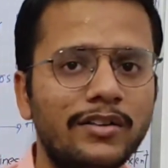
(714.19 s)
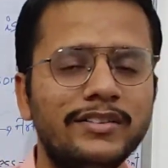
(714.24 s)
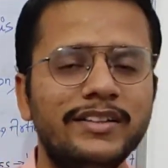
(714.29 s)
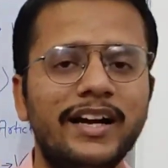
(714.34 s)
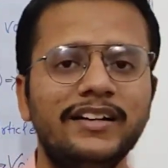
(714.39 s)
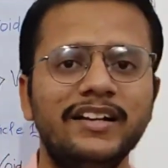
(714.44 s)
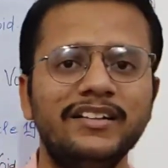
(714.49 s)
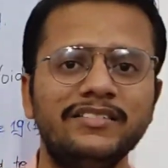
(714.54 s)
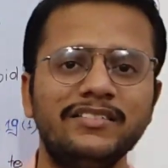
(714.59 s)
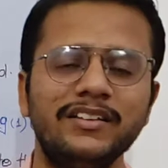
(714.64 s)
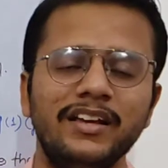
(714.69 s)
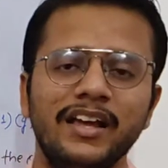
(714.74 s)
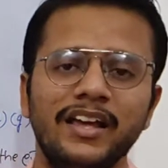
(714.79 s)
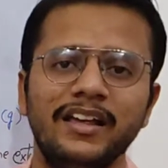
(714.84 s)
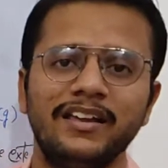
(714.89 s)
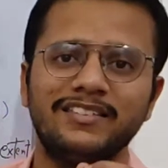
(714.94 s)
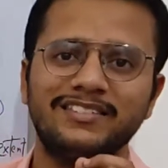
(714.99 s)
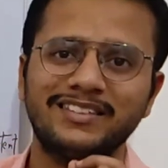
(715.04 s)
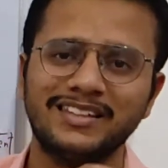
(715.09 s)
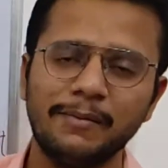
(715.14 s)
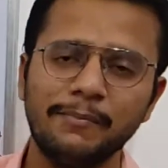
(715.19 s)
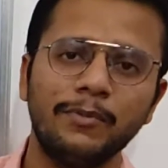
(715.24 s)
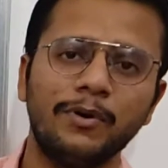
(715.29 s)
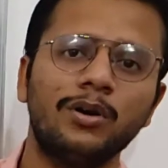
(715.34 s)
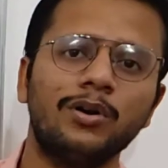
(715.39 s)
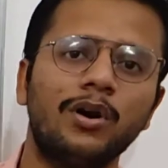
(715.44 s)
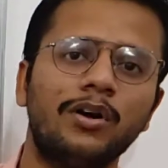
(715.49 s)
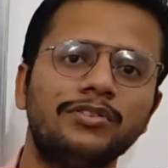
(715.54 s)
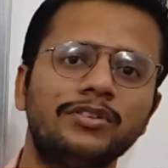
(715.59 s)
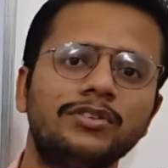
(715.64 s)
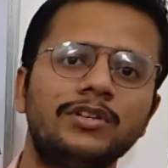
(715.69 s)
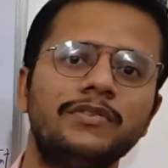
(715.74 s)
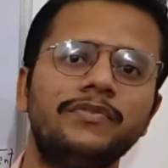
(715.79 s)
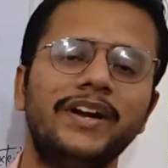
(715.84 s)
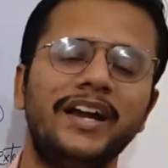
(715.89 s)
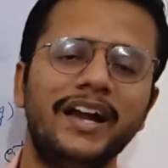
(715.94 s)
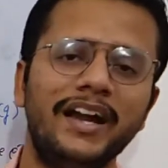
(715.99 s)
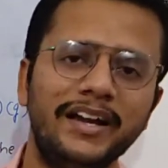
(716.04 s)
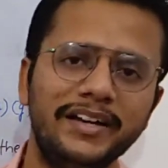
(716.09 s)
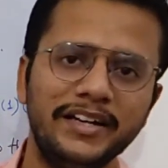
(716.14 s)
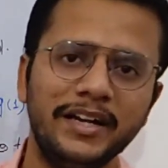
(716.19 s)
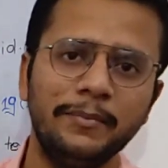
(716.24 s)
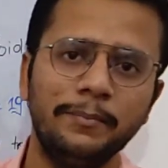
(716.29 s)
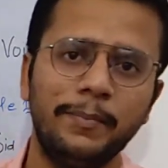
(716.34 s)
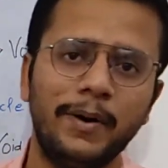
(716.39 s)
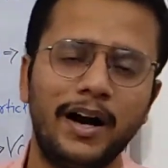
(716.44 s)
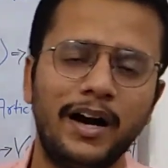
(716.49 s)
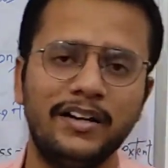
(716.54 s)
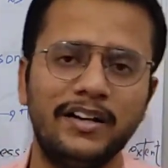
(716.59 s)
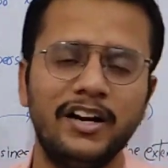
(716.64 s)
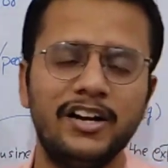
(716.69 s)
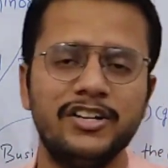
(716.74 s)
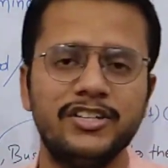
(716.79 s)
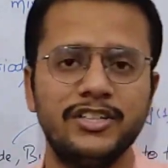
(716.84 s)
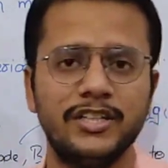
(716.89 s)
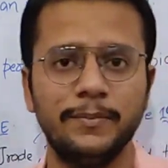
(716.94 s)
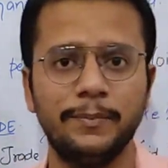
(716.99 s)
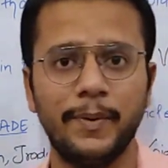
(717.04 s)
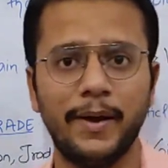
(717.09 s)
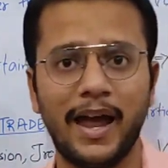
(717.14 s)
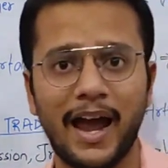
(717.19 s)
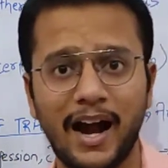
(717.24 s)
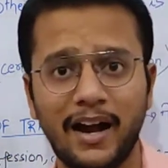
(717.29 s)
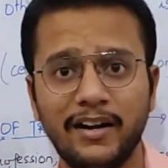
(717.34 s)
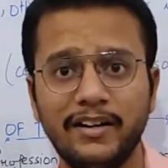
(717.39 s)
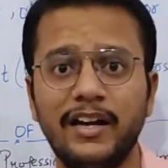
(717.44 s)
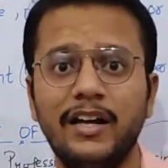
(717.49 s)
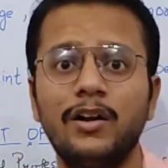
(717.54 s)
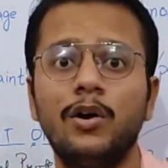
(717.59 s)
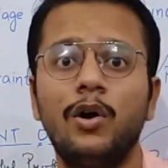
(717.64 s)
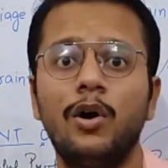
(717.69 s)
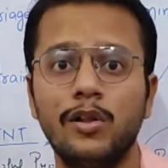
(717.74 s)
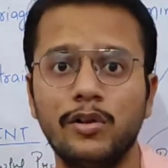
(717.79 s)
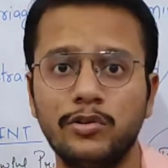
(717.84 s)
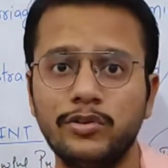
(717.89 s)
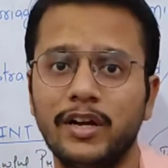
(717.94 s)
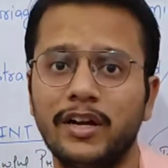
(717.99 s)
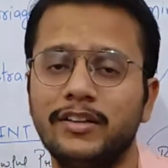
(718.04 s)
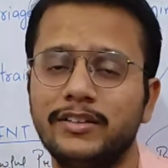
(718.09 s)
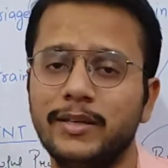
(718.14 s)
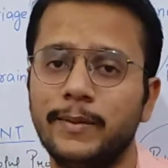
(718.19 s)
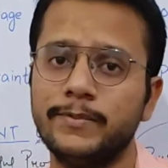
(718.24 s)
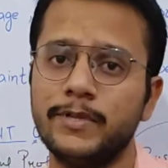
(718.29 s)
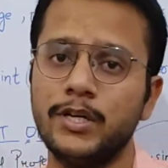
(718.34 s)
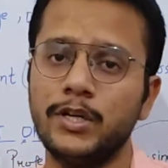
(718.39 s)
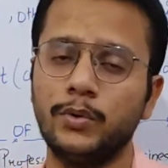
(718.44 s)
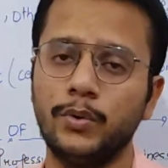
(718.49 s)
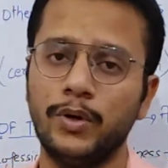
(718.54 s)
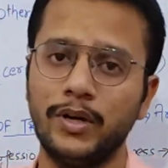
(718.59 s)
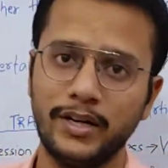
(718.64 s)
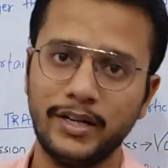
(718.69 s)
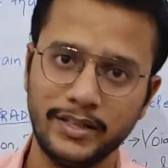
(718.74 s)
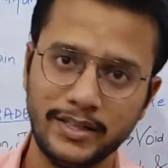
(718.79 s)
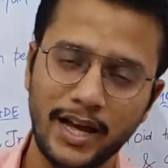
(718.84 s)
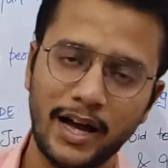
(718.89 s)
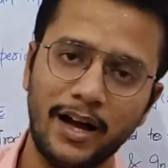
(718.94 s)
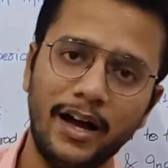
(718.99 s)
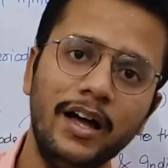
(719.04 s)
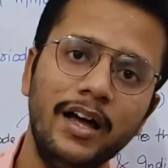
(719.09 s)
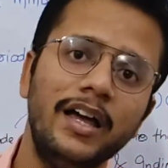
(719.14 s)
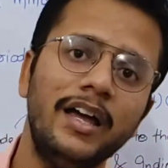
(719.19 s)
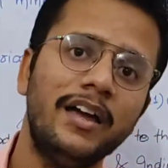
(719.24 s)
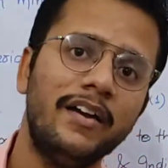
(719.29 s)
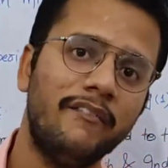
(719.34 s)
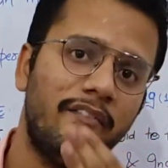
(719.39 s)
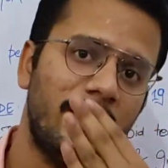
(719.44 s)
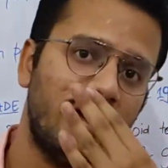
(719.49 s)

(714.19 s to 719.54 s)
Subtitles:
that is some clauses of Indian Partnership Act are also exception to it. Yeah, we